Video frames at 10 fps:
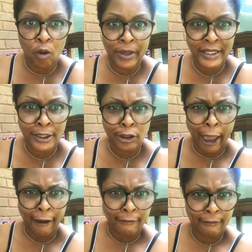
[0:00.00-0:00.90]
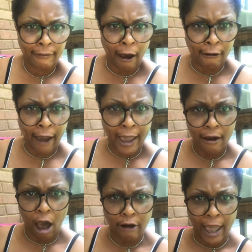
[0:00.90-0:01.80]
business, okay? Okay,
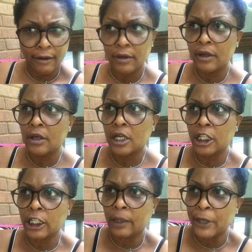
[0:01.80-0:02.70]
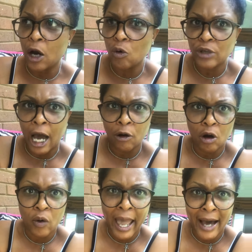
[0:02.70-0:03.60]
okay. Clean up your own
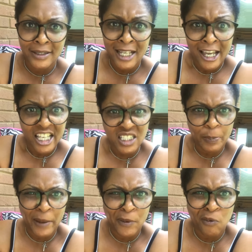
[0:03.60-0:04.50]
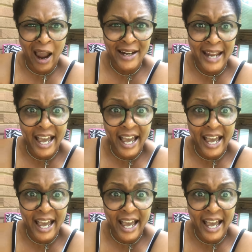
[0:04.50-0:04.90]
doggone house. It's people right now,